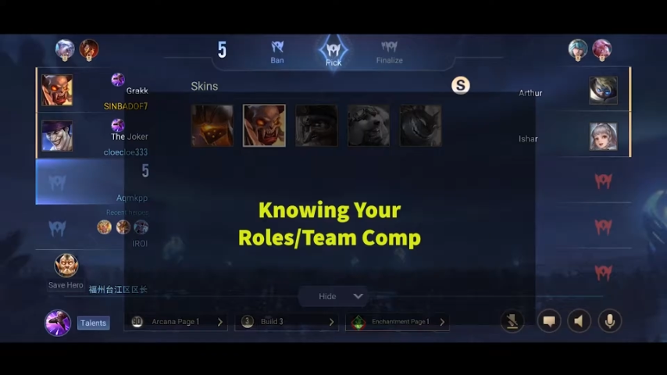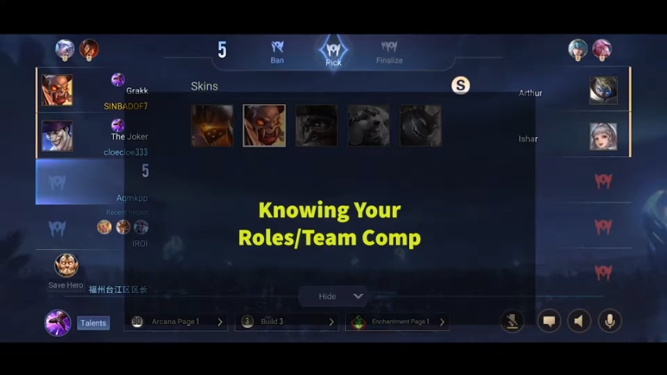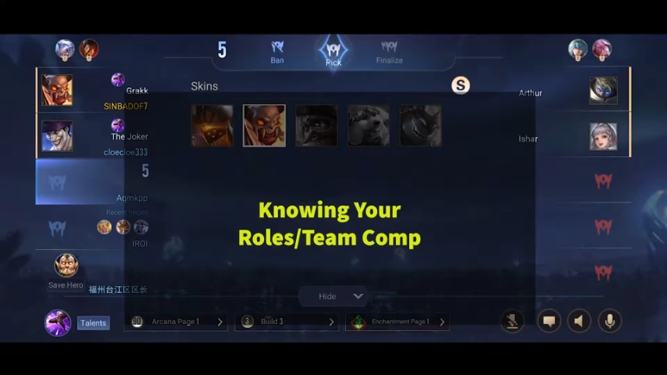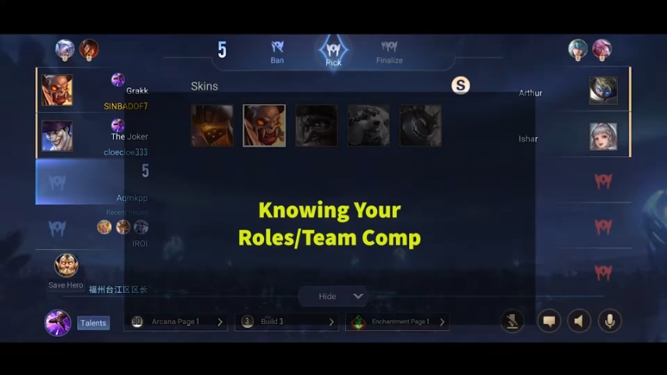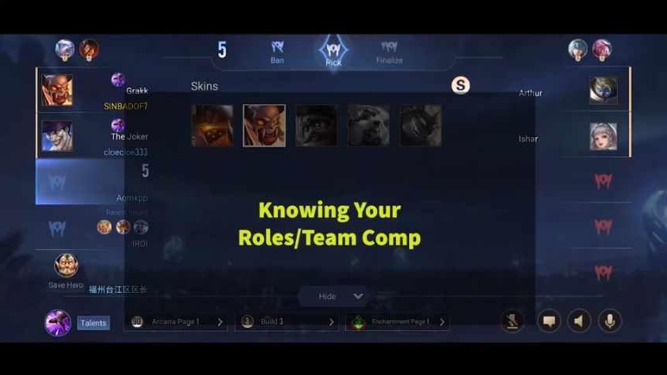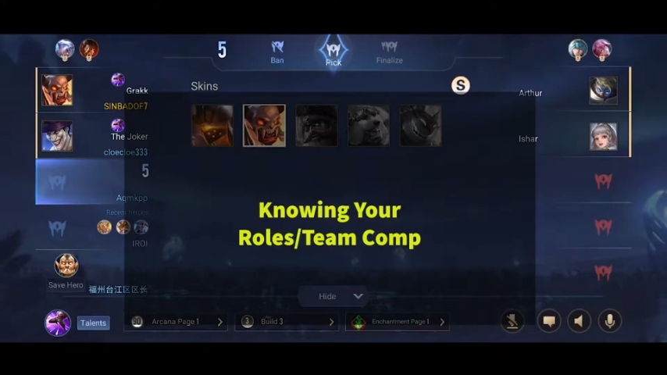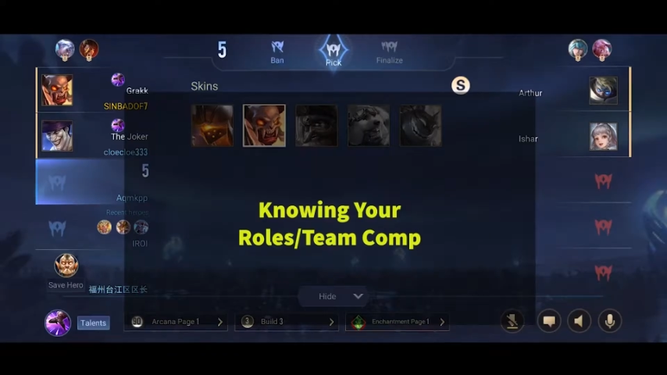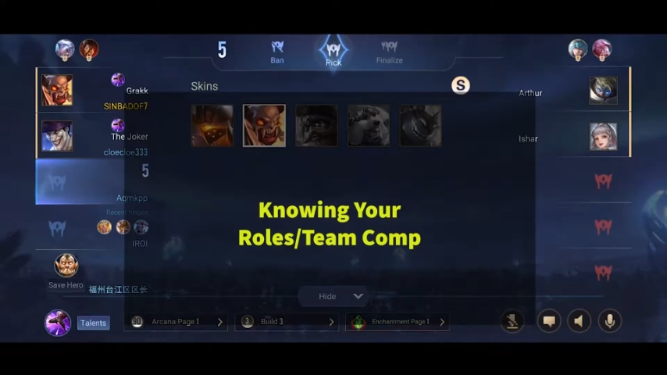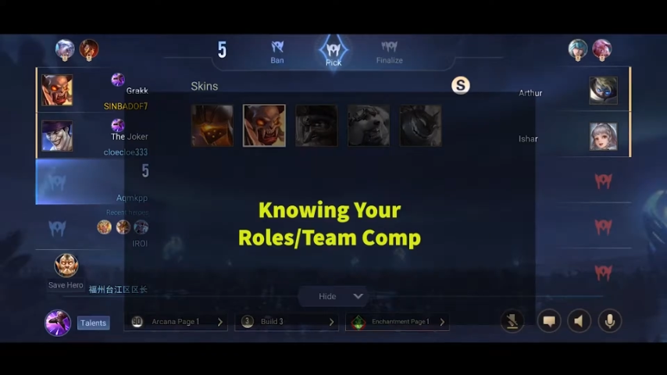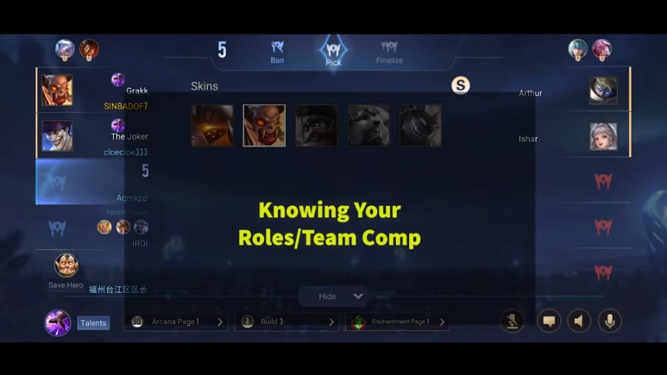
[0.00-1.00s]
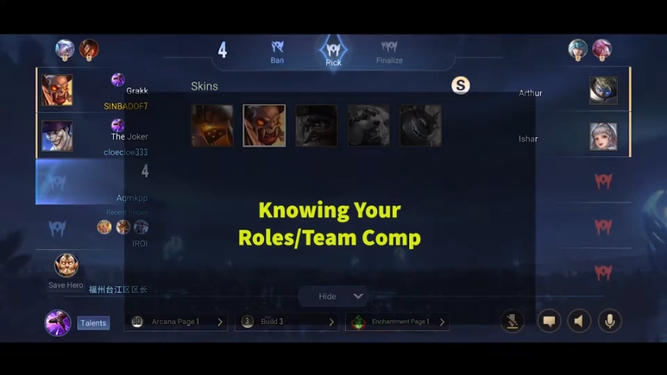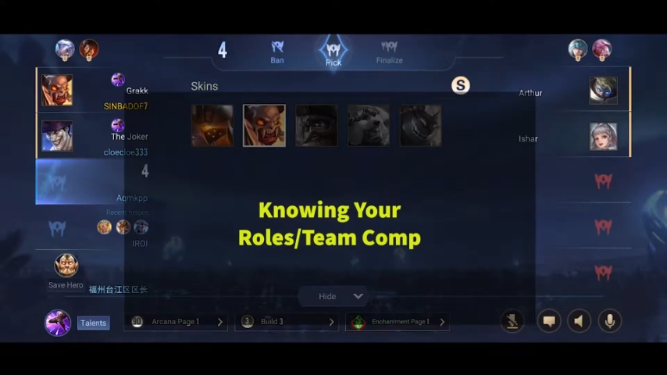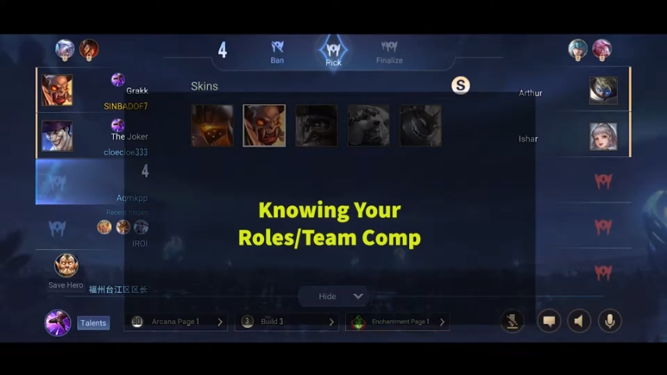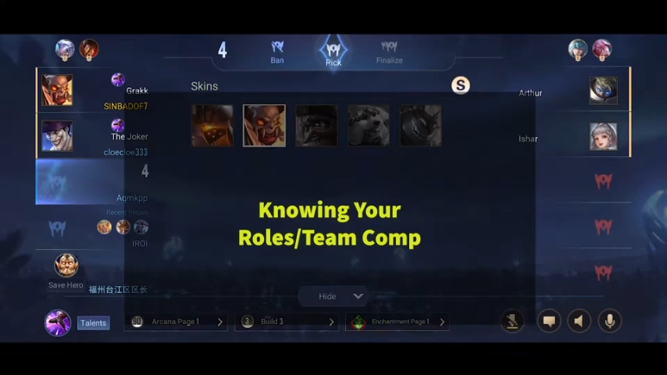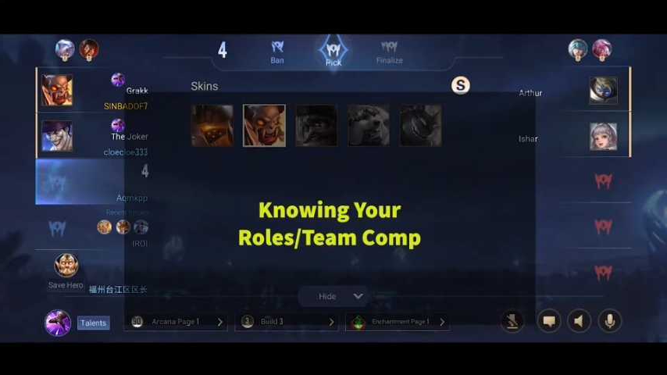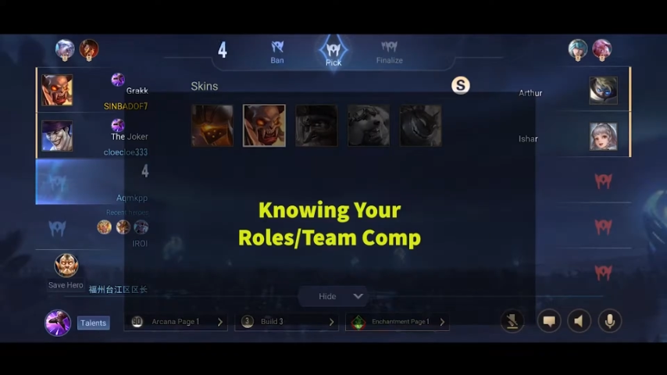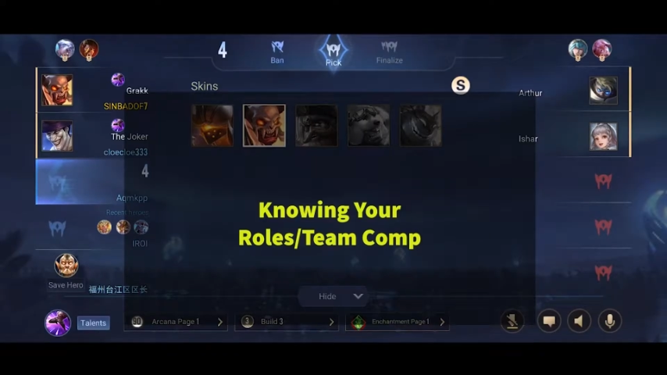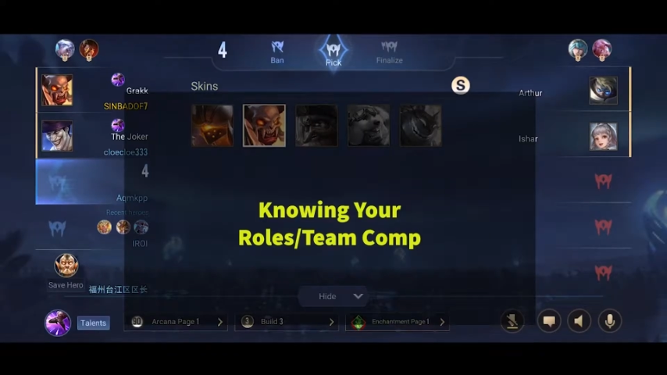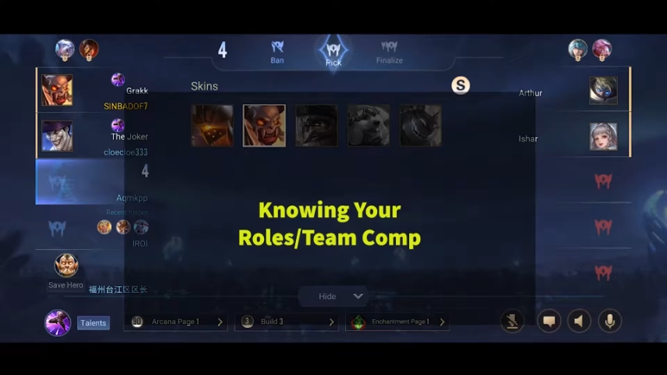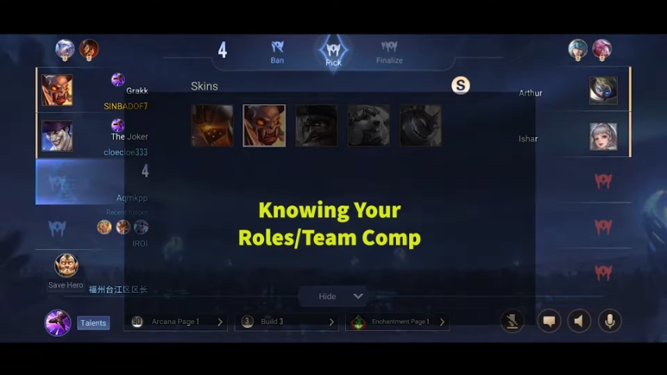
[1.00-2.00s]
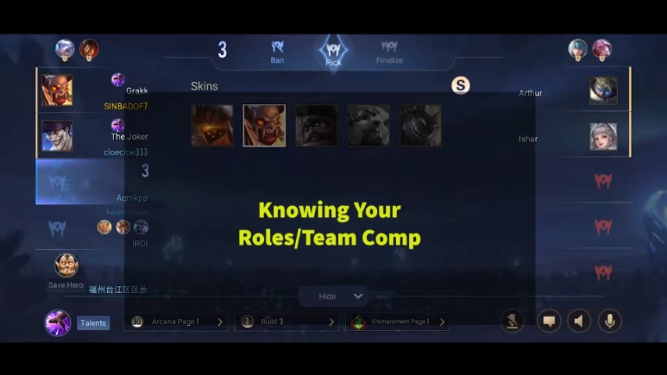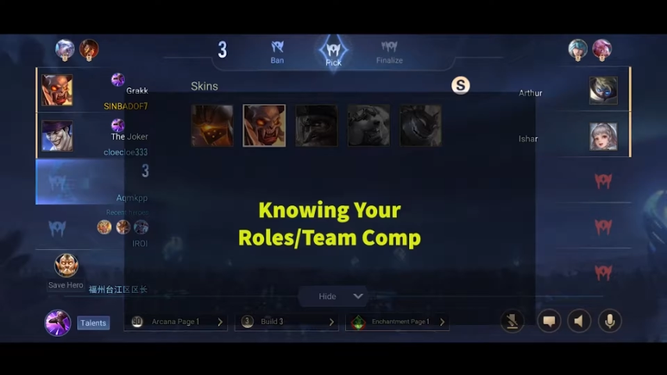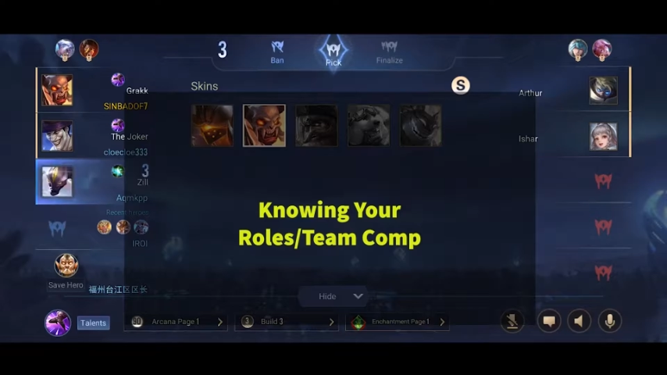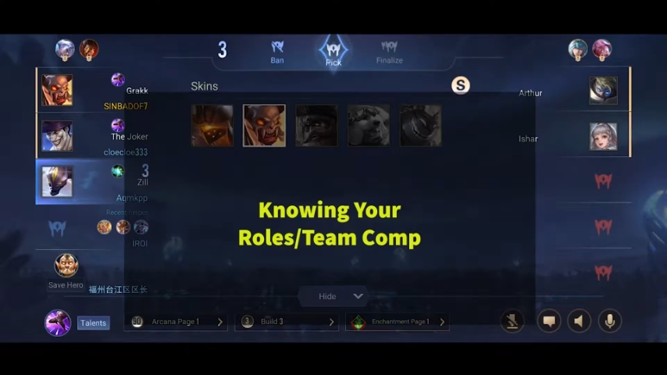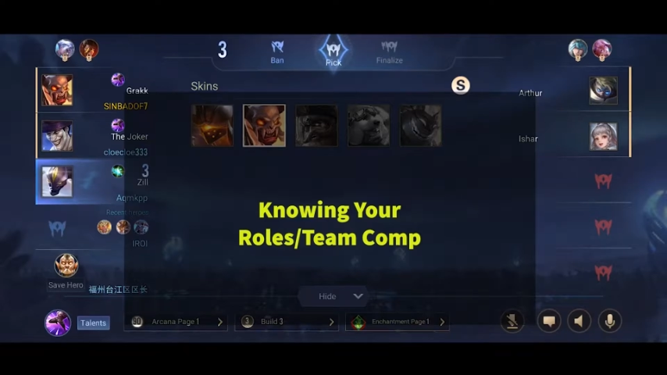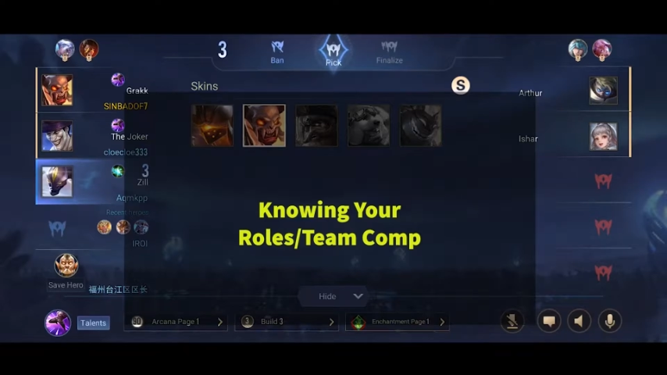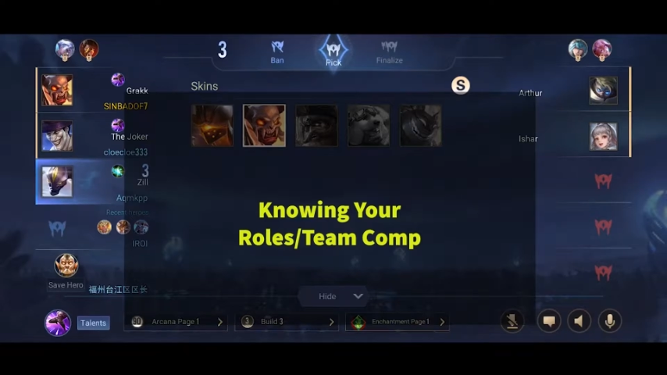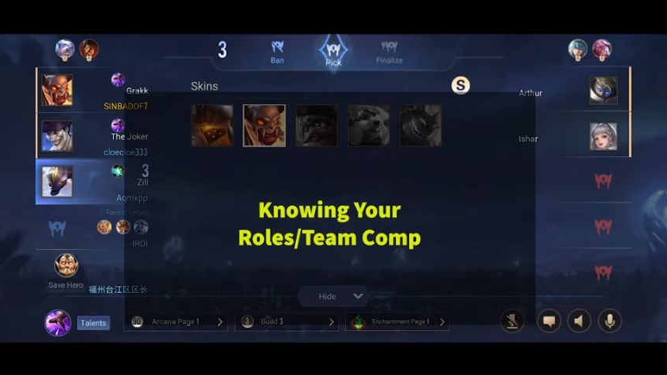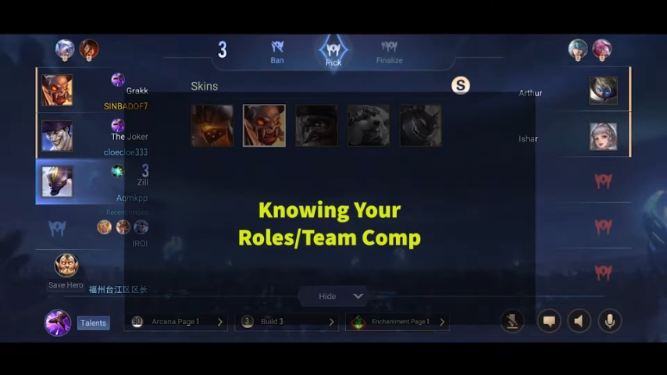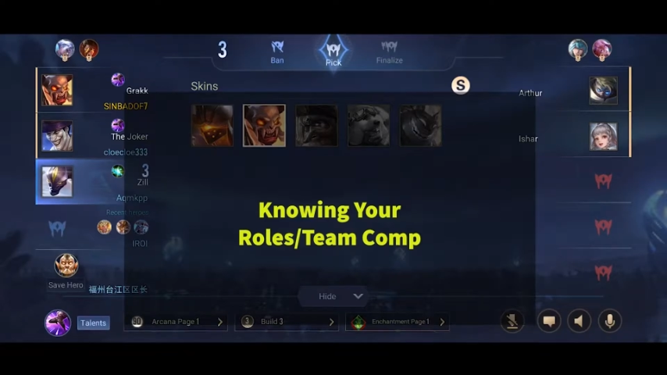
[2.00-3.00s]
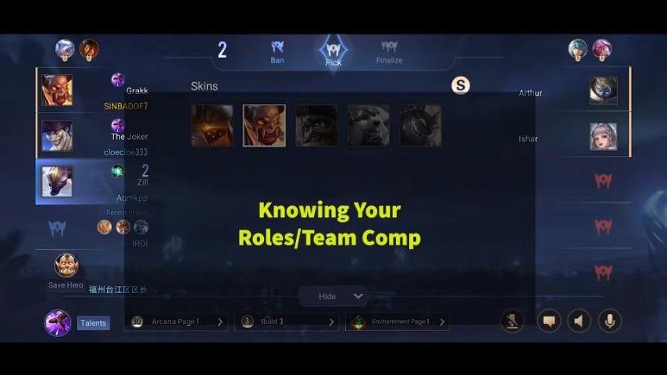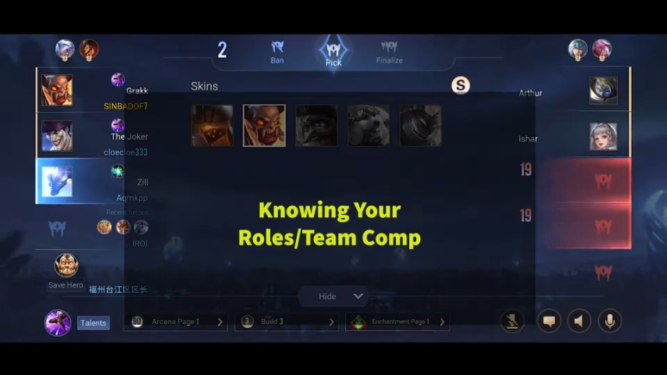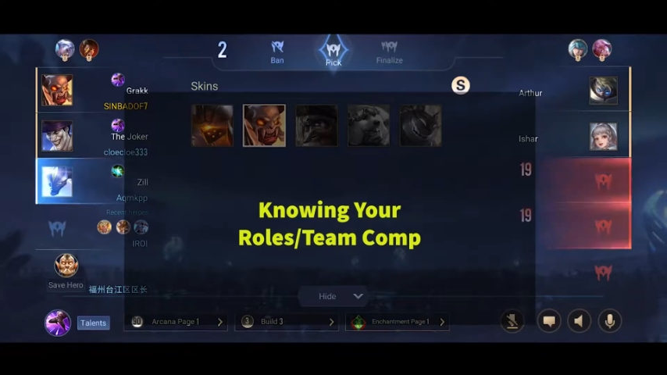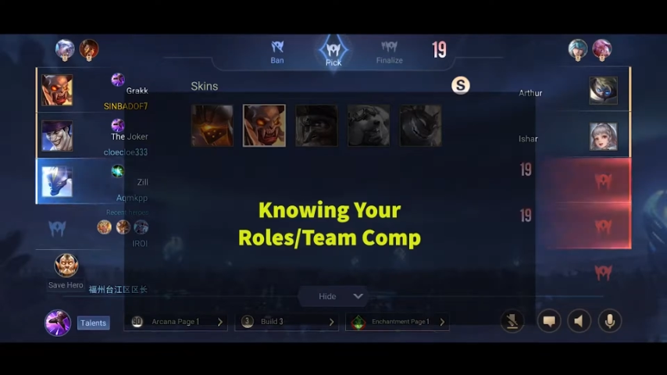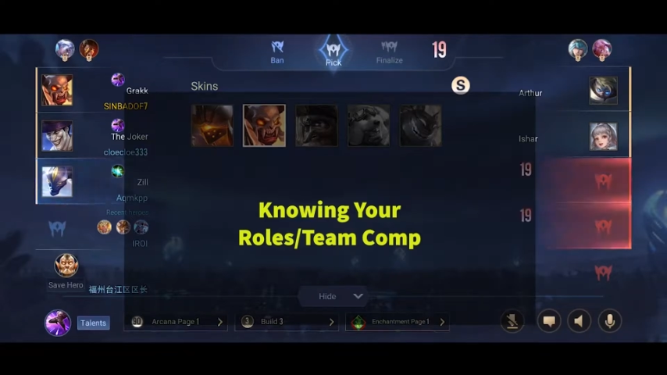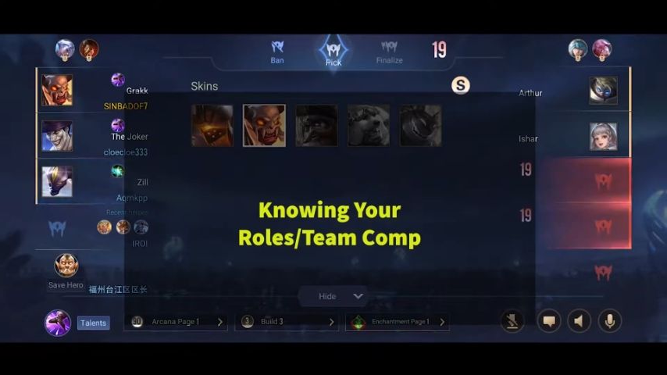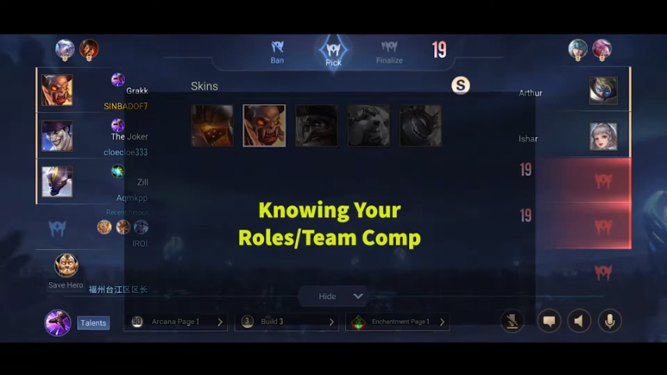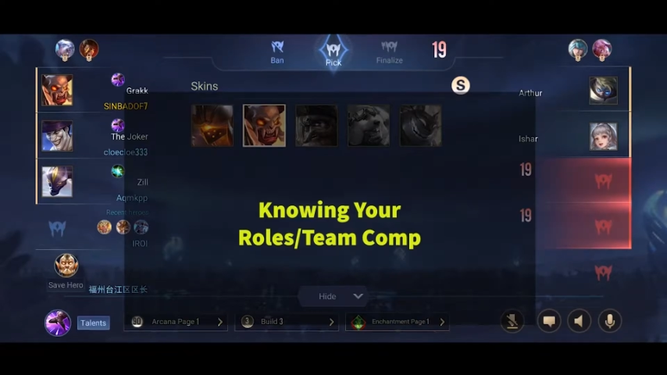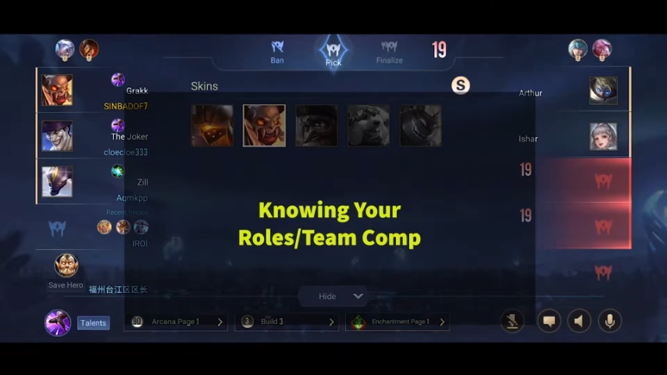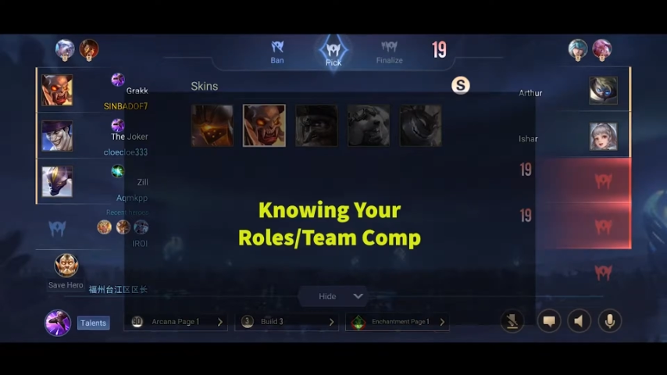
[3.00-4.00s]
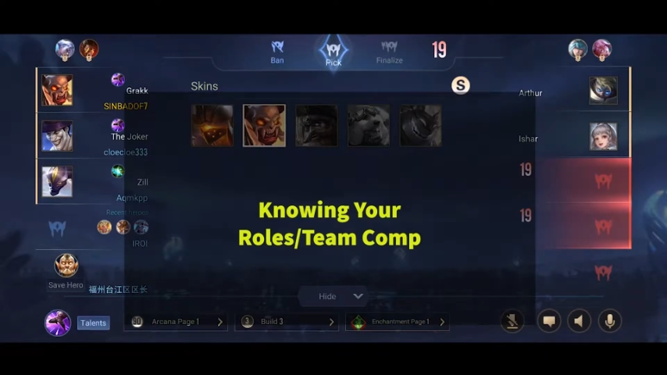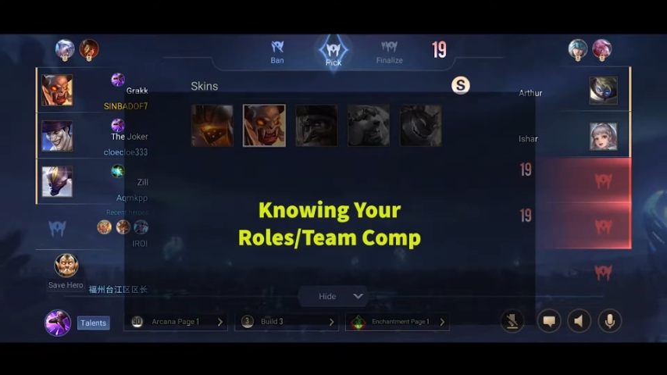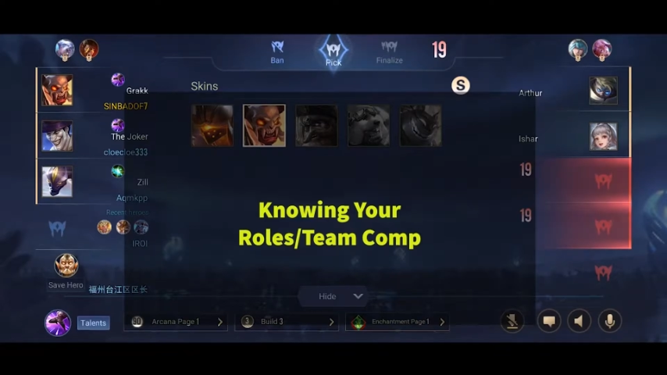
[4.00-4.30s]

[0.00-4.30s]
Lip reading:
[unreadable: no face in view]